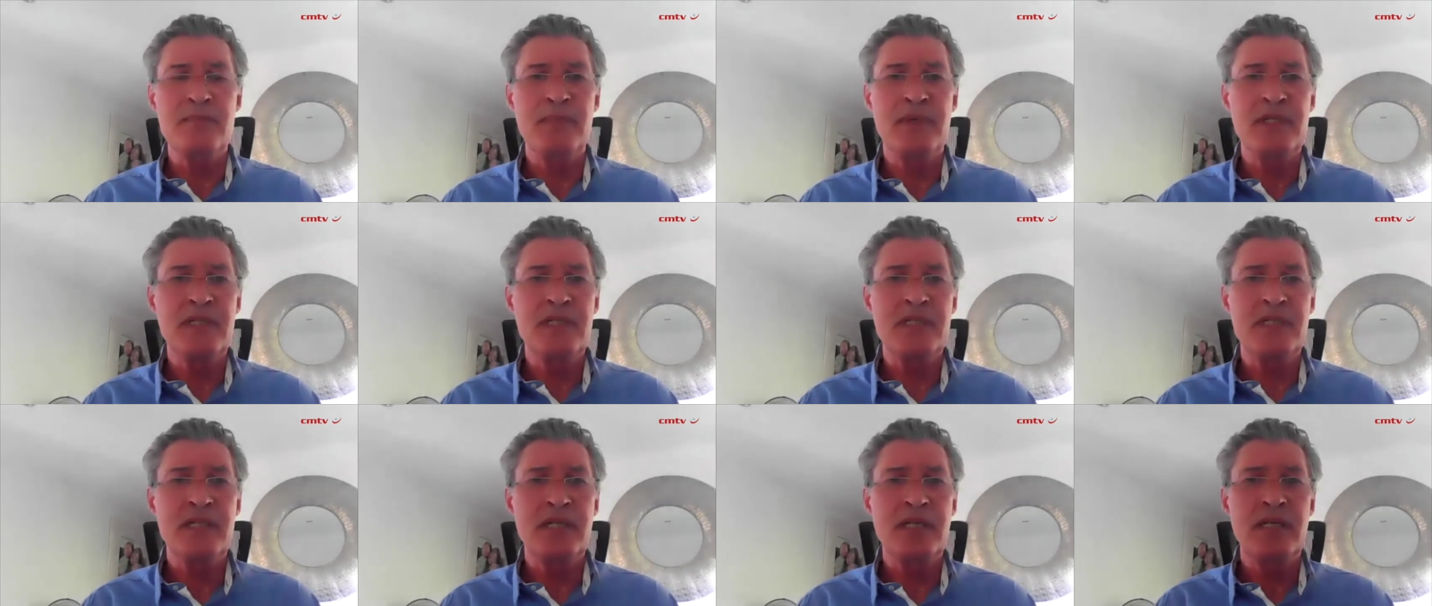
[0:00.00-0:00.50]

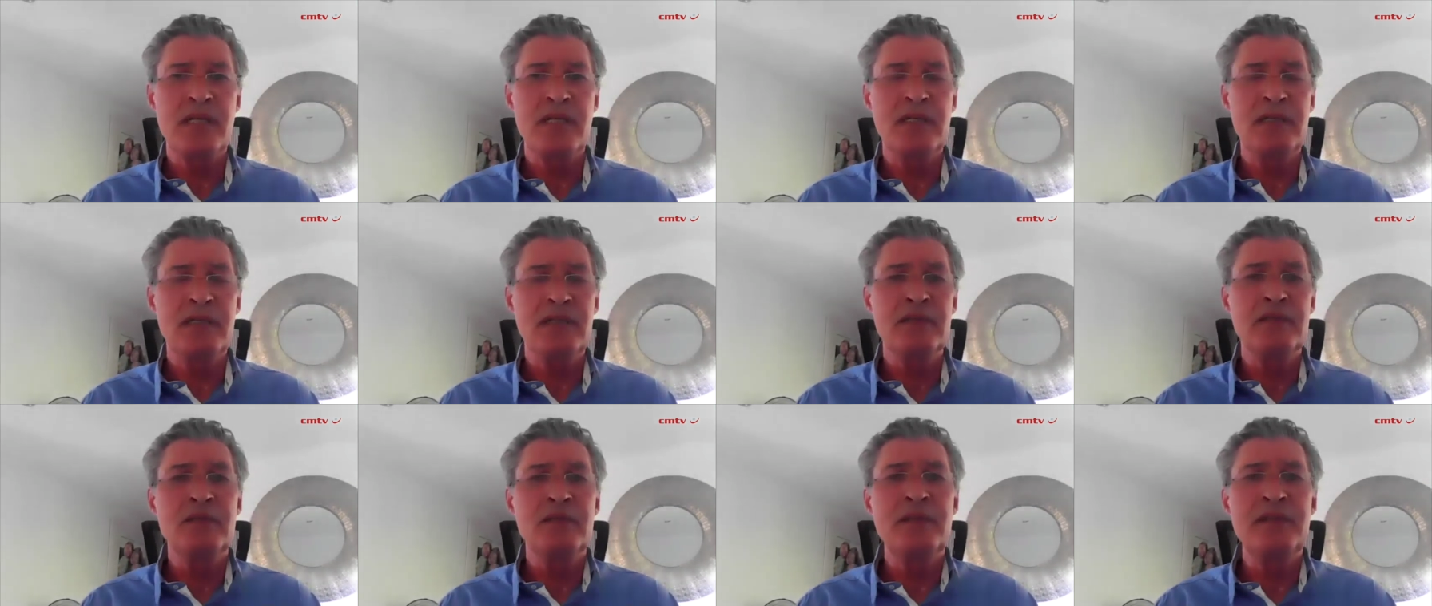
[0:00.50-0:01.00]
But
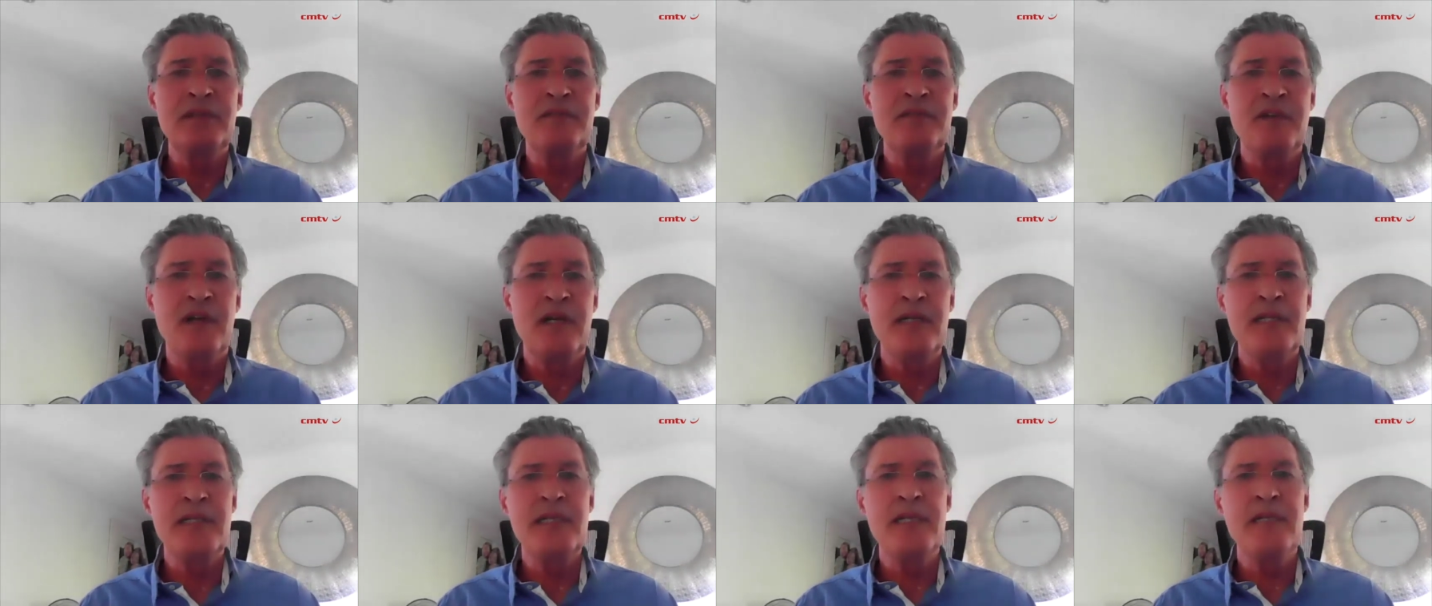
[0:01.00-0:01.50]
we're
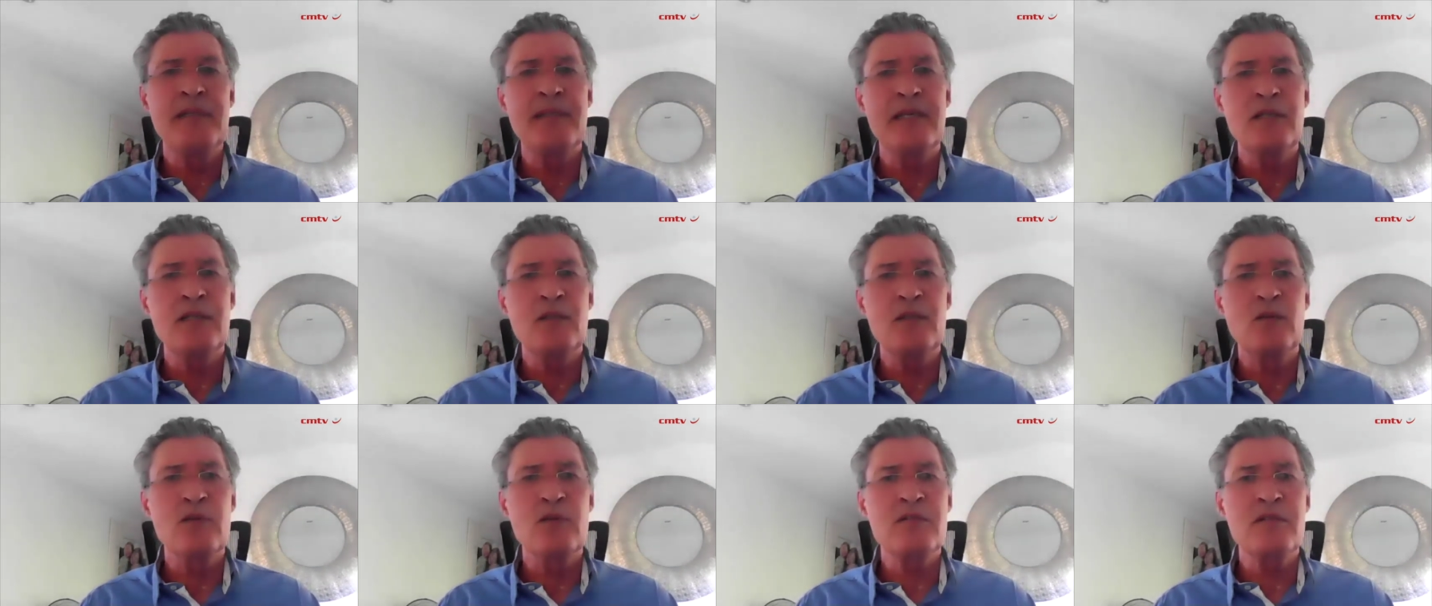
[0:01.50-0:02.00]
finding that
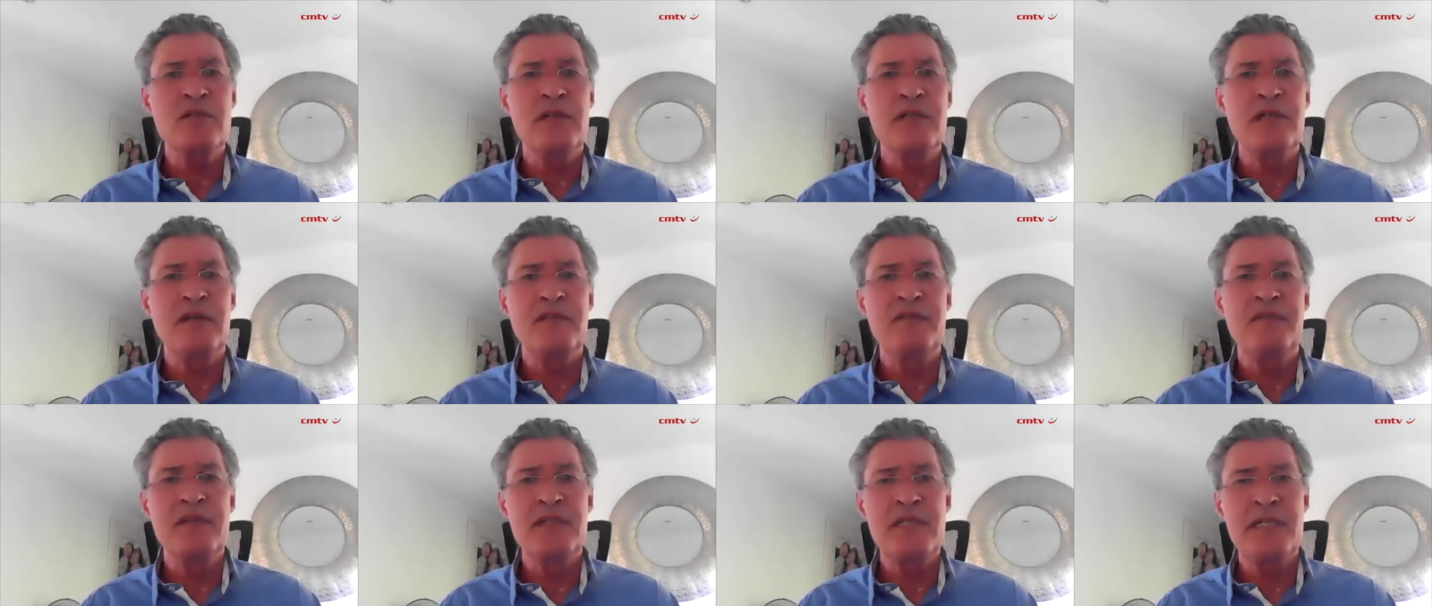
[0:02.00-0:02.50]
also in
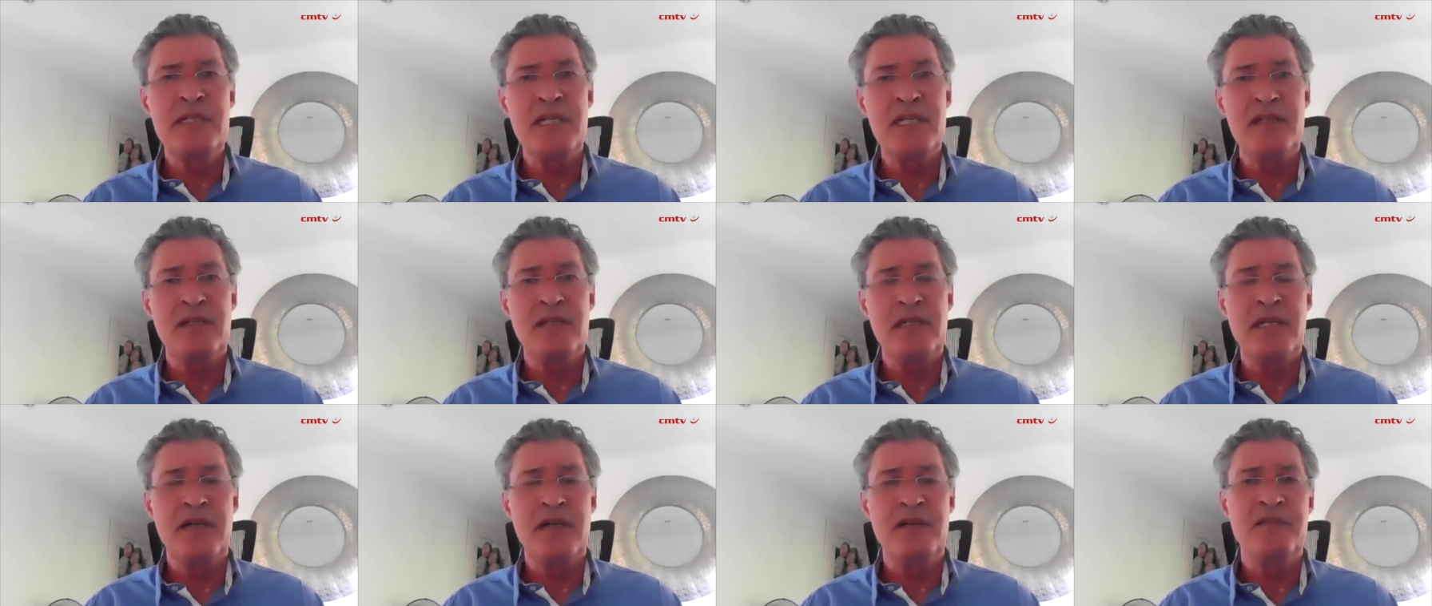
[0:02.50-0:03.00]

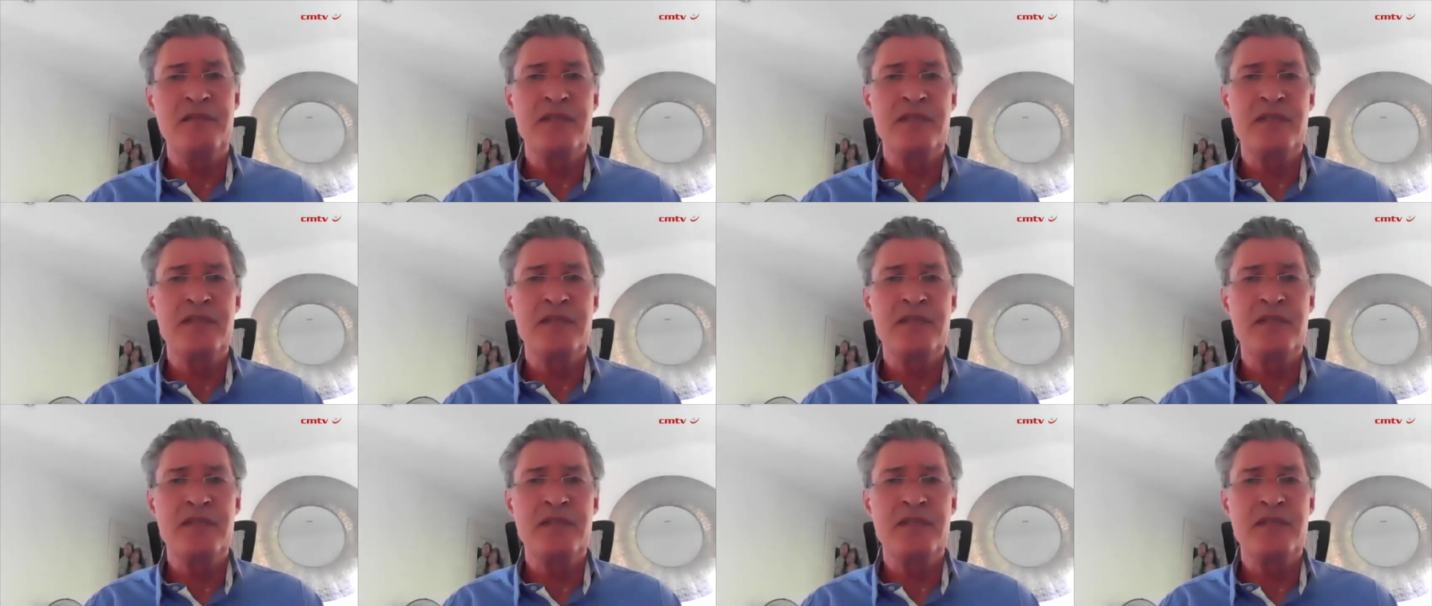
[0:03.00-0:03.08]
our